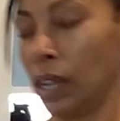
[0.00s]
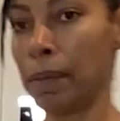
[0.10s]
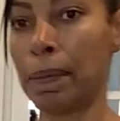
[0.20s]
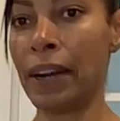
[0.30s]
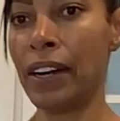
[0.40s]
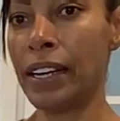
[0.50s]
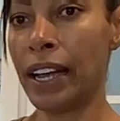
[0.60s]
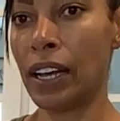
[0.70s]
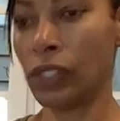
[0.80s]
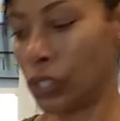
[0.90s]
Preparing
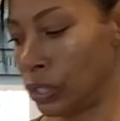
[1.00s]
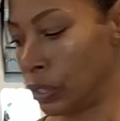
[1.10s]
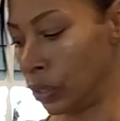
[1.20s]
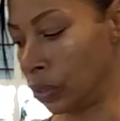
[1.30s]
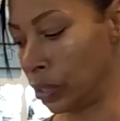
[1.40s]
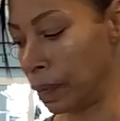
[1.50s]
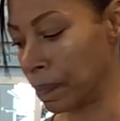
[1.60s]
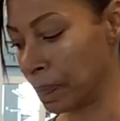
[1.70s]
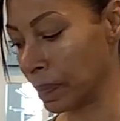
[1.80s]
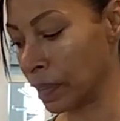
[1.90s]
now to
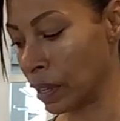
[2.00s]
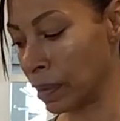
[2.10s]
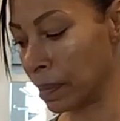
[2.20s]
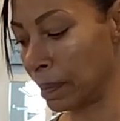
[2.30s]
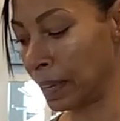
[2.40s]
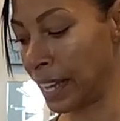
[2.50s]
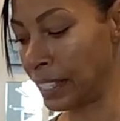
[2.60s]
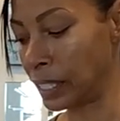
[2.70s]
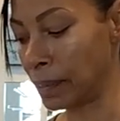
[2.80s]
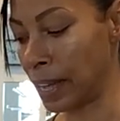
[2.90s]
place
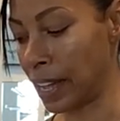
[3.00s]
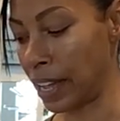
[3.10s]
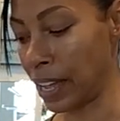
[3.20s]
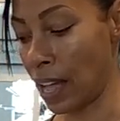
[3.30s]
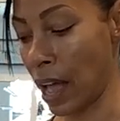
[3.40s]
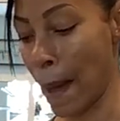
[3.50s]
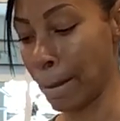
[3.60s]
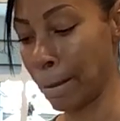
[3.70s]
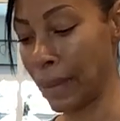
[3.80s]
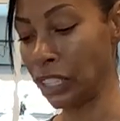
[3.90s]
my
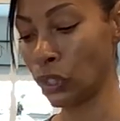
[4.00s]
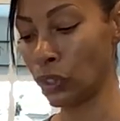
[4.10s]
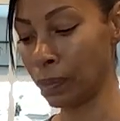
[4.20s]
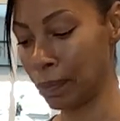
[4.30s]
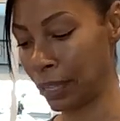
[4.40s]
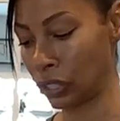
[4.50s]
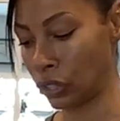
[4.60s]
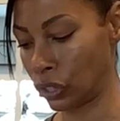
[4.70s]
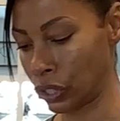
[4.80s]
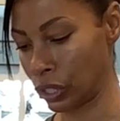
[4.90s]
mushroom
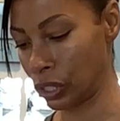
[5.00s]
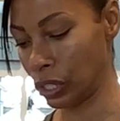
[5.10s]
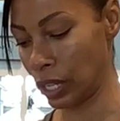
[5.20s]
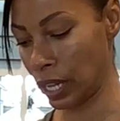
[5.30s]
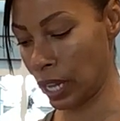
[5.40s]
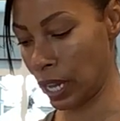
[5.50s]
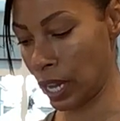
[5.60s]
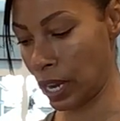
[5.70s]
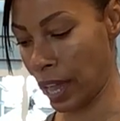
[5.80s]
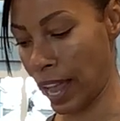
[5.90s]
mixture
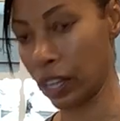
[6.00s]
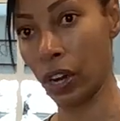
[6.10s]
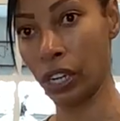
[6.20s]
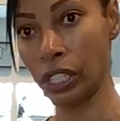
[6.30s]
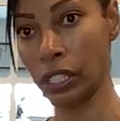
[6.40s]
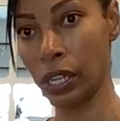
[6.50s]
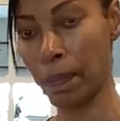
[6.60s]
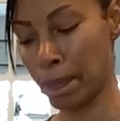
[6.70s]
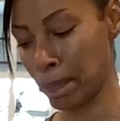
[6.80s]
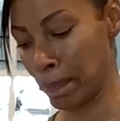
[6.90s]
in a large
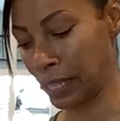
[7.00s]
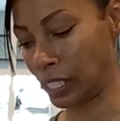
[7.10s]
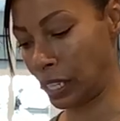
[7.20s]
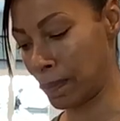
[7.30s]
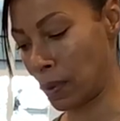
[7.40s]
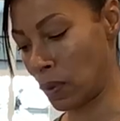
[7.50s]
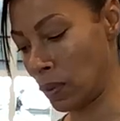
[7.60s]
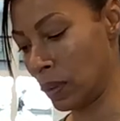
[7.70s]
mixing bowl.